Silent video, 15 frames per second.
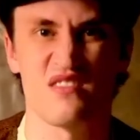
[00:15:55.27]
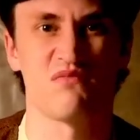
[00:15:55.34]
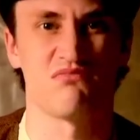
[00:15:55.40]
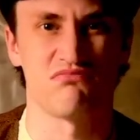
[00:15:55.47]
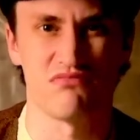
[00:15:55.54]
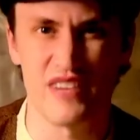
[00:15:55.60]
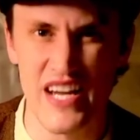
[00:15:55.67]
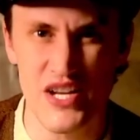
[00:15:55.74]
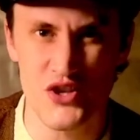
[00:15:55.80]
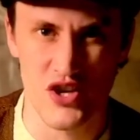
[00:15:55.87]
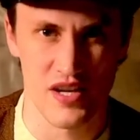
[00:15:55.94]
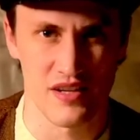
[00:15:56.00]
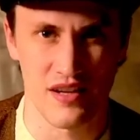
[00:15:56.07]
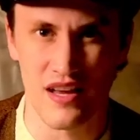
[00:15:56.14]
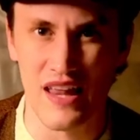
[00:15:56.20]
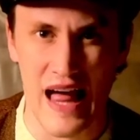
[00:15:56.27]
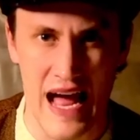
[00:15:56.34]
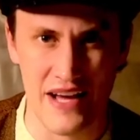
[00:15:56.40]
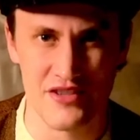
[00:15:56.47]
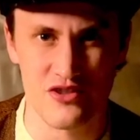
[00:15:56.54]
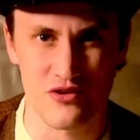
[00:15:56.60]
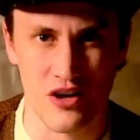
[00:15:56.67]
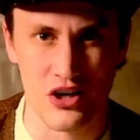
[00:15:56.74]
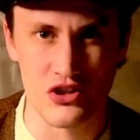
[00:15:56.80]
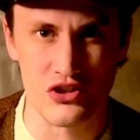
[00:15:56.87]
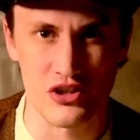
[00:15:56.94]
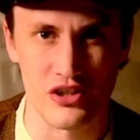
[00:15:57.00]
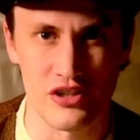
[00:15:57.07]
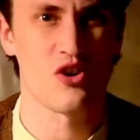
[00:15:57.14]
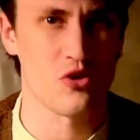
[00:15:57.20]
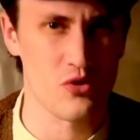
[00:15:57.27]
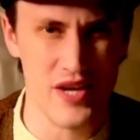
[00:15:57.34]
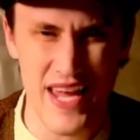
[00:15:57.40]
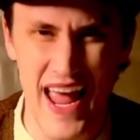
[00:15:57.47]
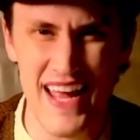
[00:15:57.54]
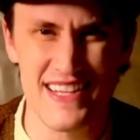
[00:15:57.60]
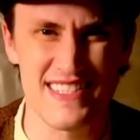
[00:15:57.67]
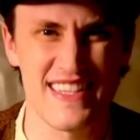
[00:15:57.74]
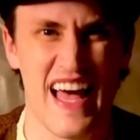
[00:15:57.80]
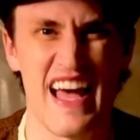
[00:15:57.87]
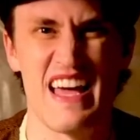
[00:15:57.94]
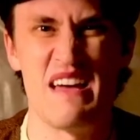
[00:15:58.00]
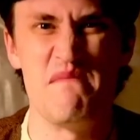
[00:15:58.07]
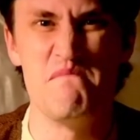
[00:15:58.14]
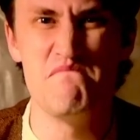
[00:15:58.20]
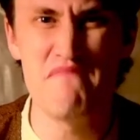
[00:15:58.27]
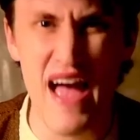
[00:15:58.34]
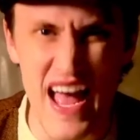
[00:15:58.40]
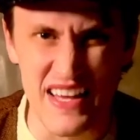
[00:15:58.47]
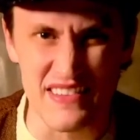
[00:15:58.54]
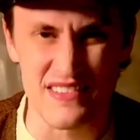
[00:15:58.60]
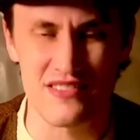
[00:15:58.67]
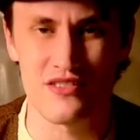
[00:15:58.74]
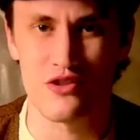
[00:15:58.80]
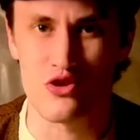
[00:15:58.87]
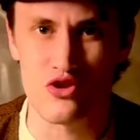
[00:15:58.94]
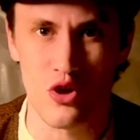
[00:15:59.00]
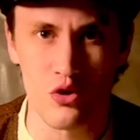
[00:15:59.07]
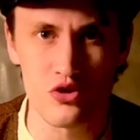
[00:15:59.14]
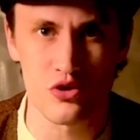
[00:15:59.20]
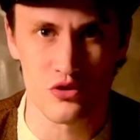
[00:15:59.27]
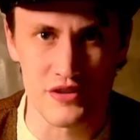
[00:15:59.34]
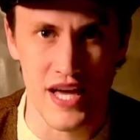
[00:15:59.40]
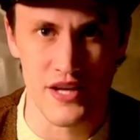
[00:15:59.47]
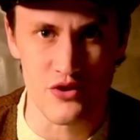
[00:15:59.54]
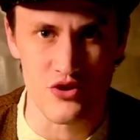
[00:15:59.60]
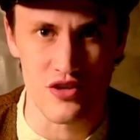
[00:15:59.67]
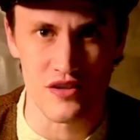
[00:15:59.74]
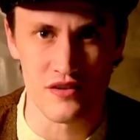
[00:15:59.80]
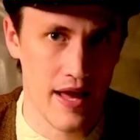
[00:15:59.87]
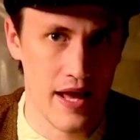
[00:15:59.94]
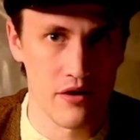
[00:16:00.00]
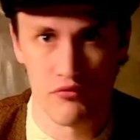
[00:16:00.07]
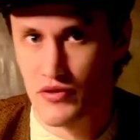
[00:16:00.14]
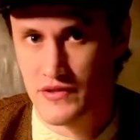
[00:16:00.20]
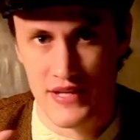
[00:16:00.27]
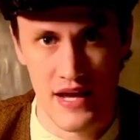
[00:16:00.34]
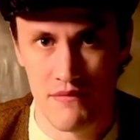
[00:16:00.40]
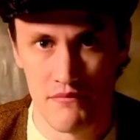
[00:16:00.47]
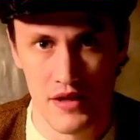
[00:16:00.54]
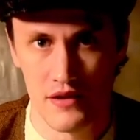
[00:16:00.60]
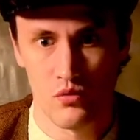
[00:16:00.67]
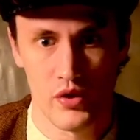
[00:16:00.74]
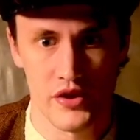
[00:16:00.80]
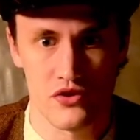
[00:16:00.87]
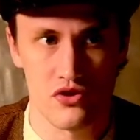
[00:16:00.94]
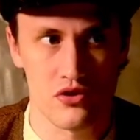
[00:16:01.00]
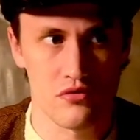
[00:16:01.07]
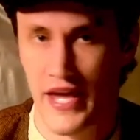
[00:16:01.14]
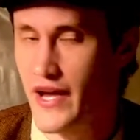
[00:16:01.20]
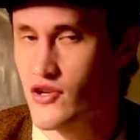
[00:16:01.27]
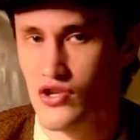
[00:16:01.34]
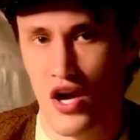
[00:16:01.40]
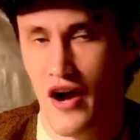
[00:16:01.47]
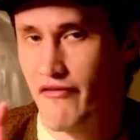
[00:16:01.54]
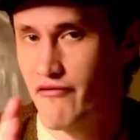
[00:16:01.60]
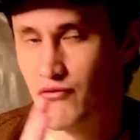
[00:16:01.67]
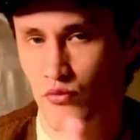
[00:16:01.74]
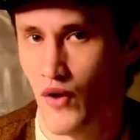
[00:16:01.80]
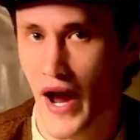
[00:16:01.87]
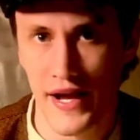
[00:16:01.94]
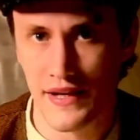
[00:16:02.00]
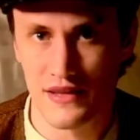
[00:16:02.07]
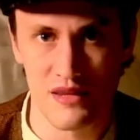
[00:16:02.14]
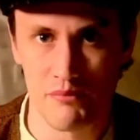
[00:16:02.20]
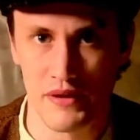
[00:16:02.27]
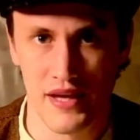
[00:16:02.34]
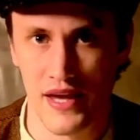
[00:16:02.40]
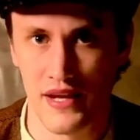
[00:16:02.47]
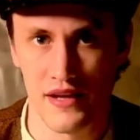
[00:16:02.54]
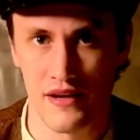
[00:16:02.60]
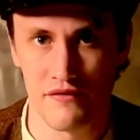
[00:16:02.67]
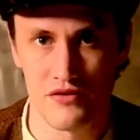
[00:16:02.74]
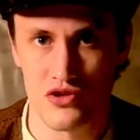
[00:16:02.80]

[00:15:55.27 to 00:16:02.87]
rigid class structure creates that immense social tension and resentment, which kicks off right at the beginning of the